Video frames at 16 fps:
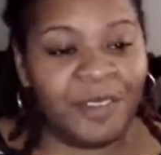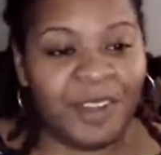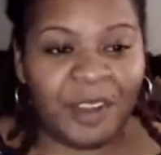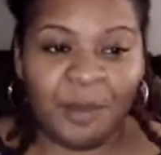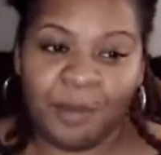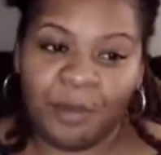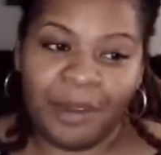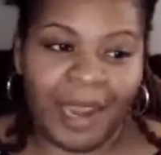
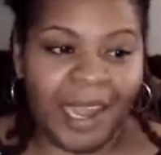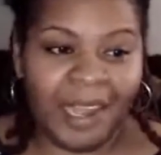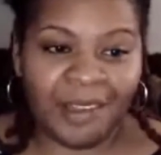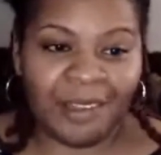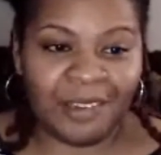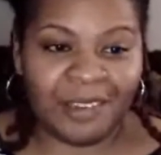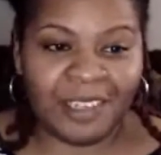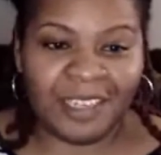very
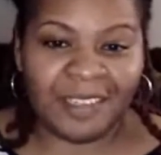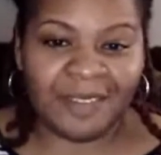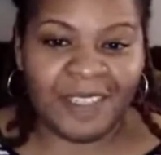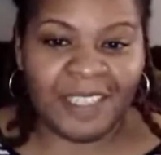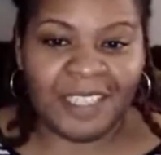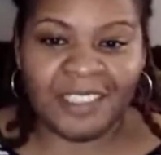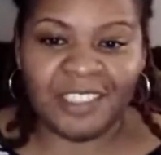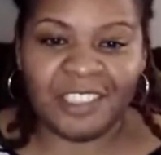proud of
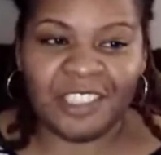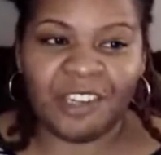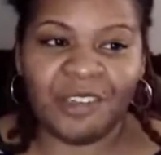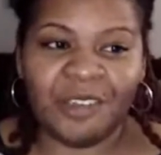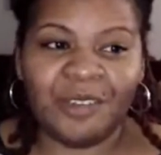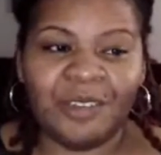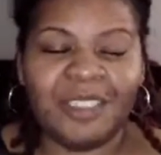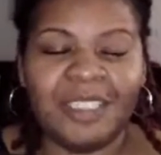these
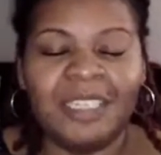journals.